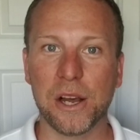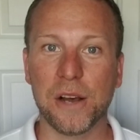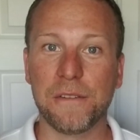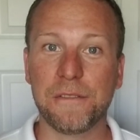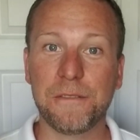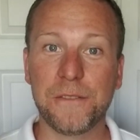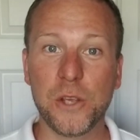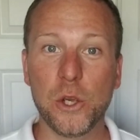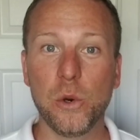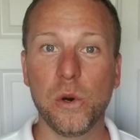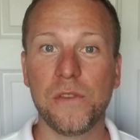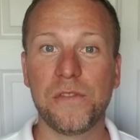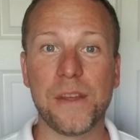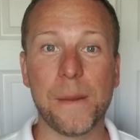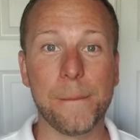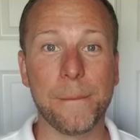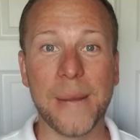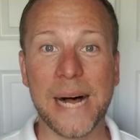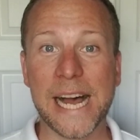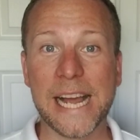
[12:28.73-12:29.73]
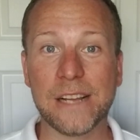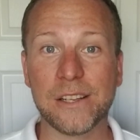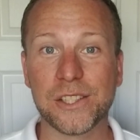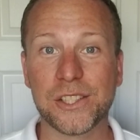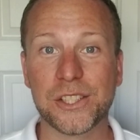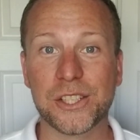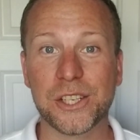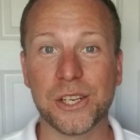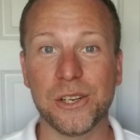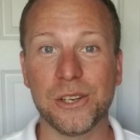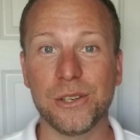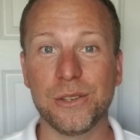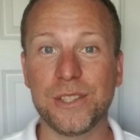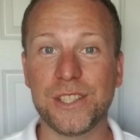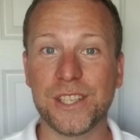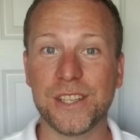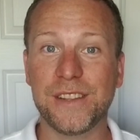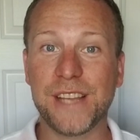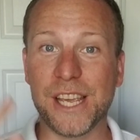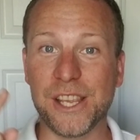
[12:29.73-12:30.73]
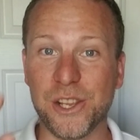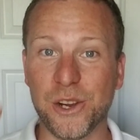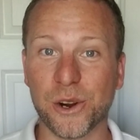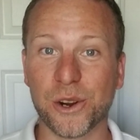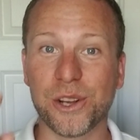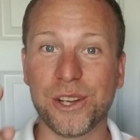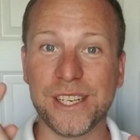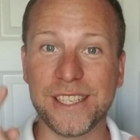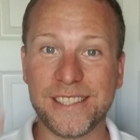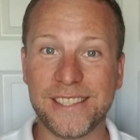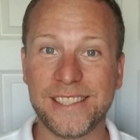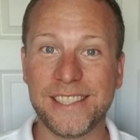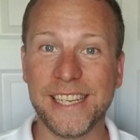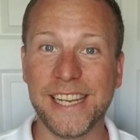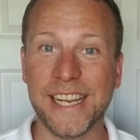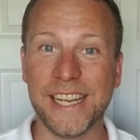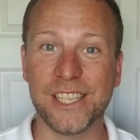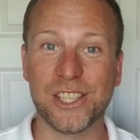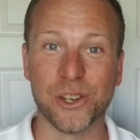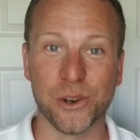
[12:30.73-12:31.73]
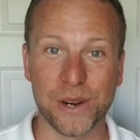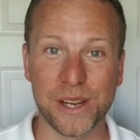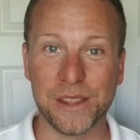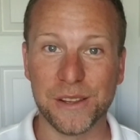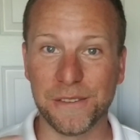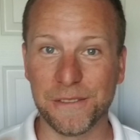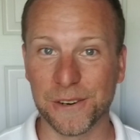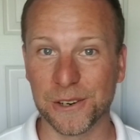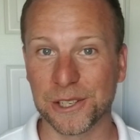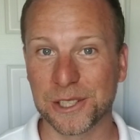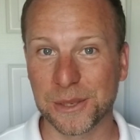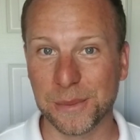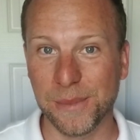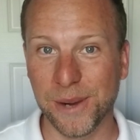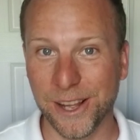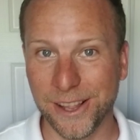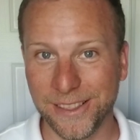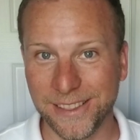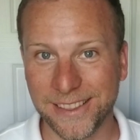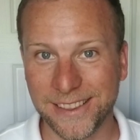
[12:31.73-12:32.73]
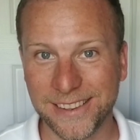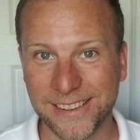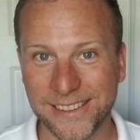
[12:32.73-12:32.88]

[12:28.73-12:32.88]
a few of the milestones that you're going to see during the first month.